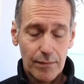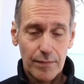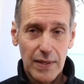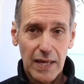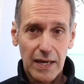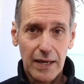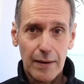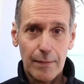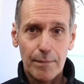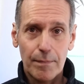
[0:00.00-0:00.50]

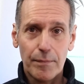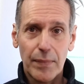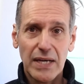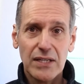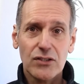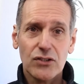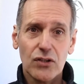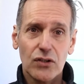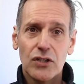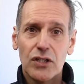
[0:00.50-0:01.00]
and
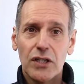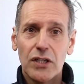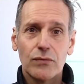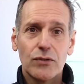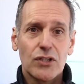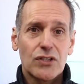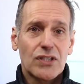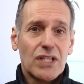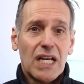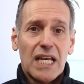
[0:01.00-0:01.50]
based on you
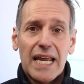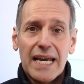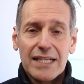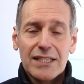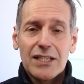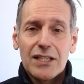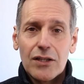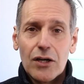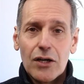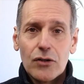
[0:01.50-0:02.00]
just
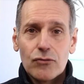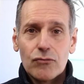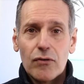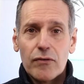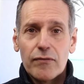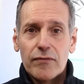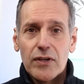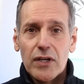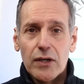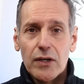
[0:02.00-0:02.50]
collecting those
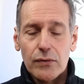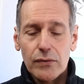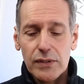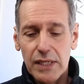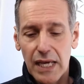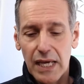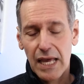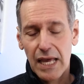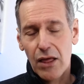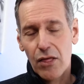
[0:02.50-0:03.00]
reviews
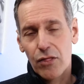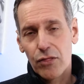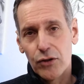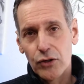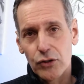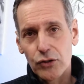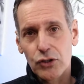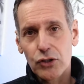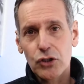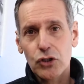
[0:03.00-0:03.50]

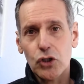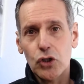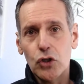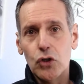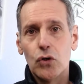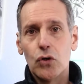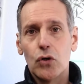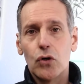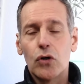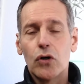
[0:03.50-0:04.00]
that
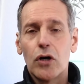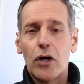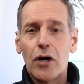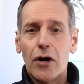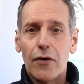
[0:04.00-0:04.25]
score